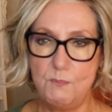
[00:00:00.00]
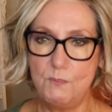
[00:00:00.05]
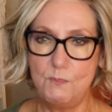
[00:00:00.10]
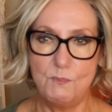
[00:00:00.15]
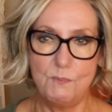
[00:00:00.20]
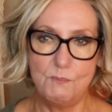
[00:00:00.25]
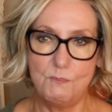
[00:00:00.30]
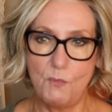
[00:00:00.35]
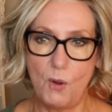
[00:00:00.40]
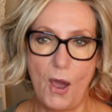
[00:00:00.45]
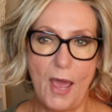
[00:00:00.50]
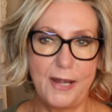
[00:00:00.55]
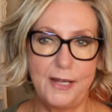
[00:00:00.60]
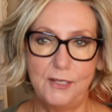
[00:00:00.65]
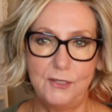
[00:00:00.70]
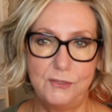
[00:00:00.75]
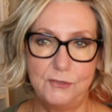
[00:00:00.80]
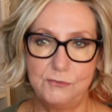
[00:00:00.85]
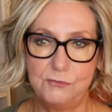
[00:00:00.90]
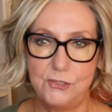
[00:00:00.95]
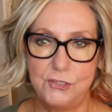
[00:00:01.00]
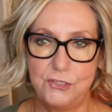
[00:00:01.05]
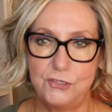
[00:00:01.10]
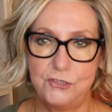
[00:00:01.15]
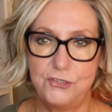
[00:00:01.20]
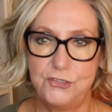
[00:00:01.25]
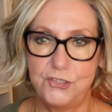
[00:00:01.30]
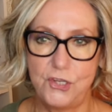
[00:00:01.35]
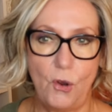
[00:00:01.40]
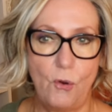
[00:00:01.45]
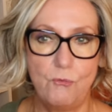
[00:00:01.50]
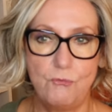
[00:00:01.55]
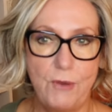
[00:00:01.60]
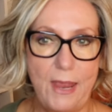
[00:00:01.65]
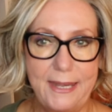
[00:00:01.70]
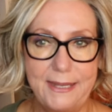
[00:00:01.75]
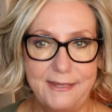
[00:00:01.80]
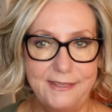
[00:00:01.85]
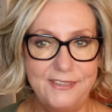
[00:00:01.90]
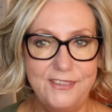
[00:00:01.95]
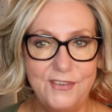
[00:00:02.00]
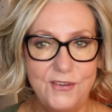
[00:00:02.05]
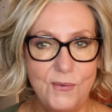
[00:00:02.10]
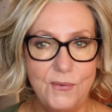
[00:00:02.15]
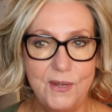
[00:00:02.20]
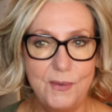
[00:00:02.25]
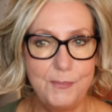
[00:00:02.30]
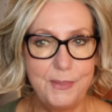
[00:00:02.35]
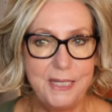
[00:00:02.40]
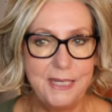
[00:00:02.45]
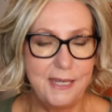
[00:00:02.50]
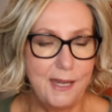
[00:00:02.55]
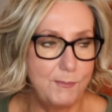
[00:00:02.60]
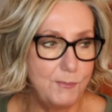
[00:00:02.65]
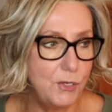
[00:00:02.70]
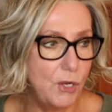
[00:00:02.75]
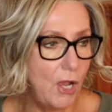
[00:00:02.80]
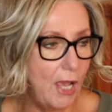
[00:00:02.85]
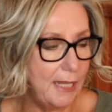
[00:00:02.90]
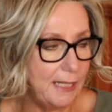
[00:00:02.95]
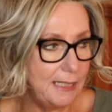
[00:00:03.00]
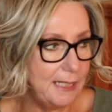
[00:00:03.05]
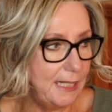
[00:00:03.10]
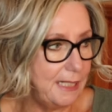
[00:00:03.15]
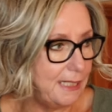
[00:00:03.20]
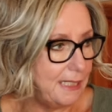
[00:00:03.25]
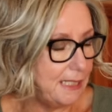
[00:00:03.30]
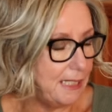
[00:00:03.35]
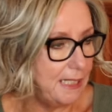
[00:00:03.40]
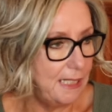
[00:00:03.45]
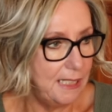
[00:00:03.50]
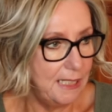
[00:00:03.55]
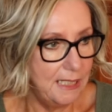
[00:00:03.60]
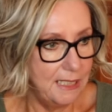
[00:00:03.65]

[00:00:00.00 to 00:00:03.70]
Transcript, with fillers: model show ready. You know what I mean? I'm not like